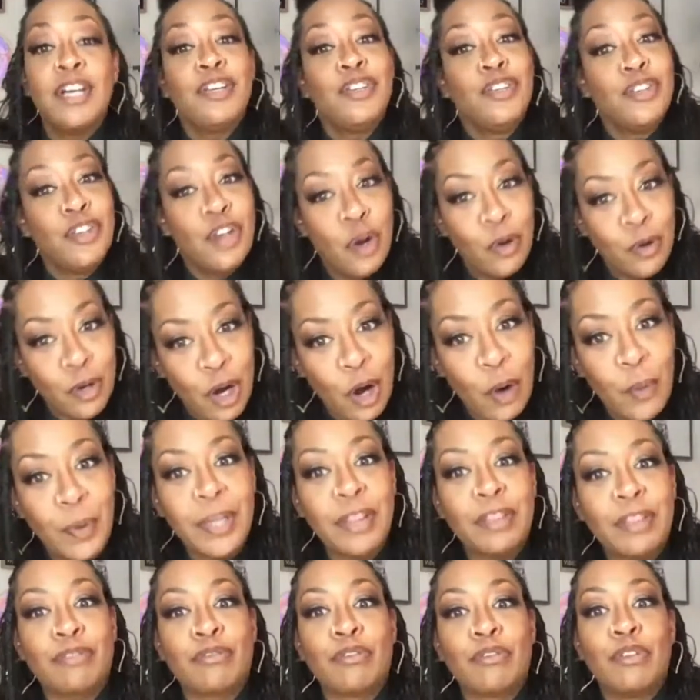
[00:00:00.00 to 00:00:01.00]
you know,
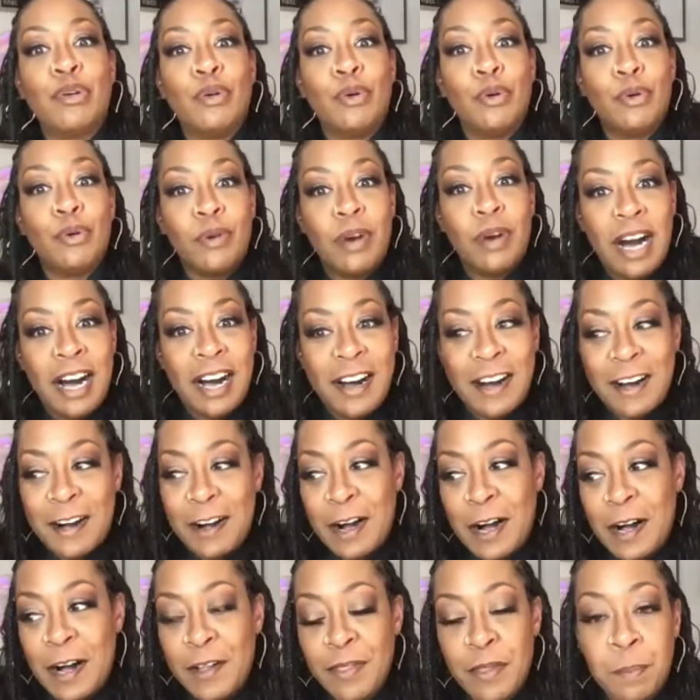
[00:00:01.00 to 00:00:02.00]
going through
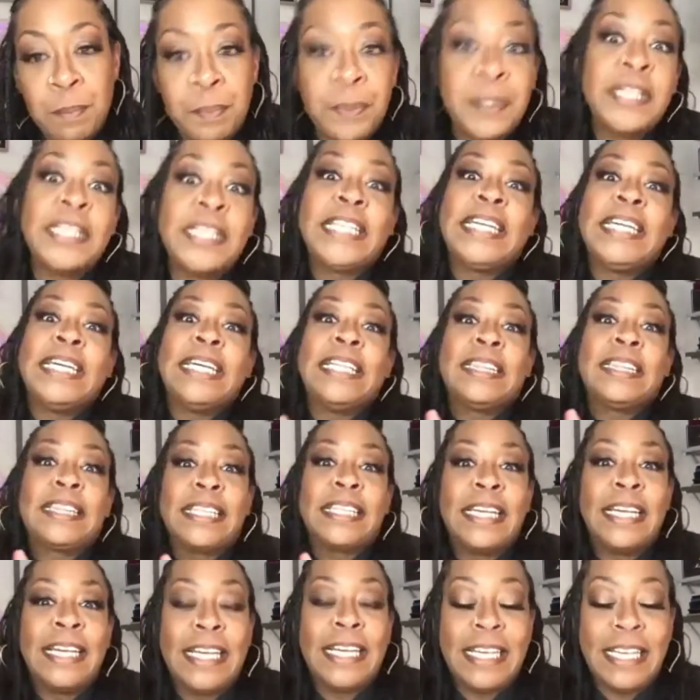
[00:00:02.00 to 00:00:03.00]
the bullying
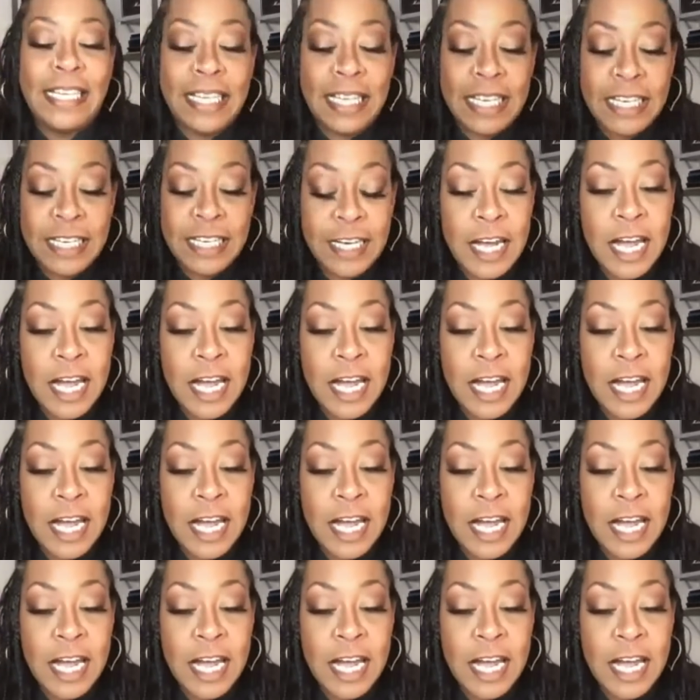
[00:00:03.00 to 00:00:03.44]
thing. And